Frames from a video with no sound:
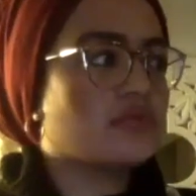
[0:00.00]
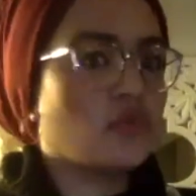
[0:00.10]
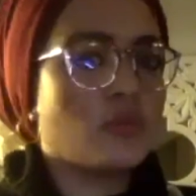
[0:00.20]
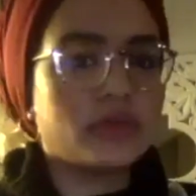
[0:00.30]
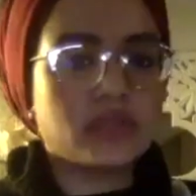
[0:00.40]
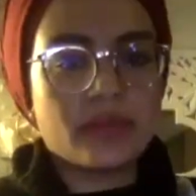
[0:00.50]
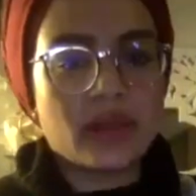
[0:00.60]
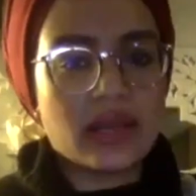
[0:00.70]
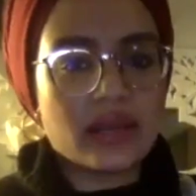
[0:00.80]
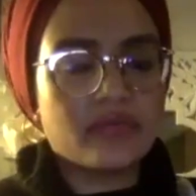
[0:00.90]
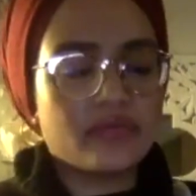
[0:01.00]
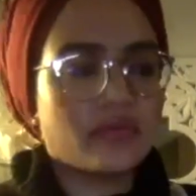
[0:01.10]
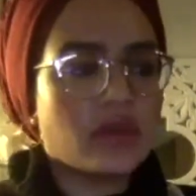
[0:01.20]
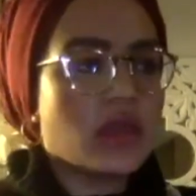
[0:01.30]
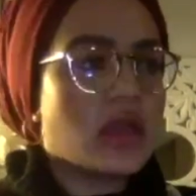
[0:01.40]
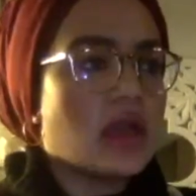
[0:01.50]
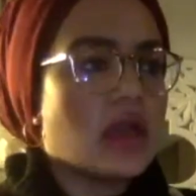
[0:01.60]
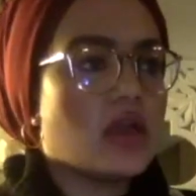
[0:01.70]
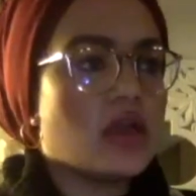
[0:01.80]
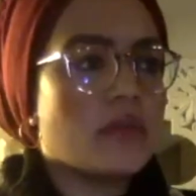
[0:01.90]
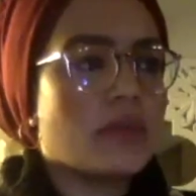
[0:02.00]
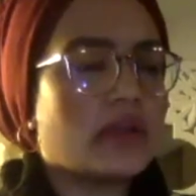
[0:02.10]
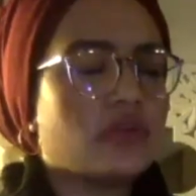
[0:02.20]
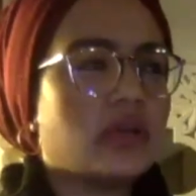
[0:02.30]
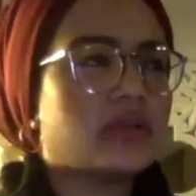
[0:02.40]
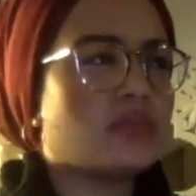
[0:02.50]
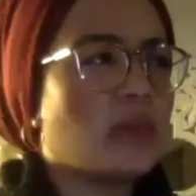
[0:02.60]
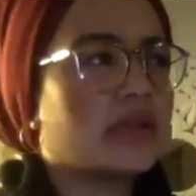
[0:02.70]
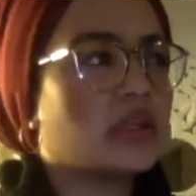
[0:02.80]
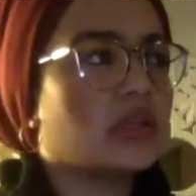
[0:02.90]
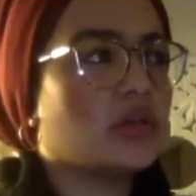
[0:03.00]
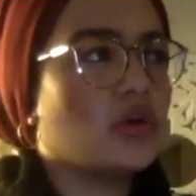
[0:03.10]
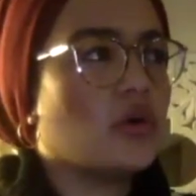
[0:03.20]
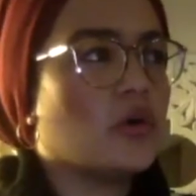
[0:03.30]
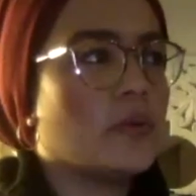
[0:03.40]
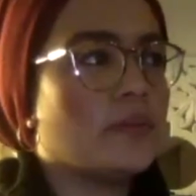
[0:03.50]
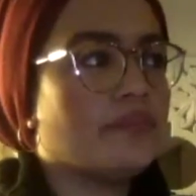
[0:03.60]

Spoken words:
role model in my life. I really admire your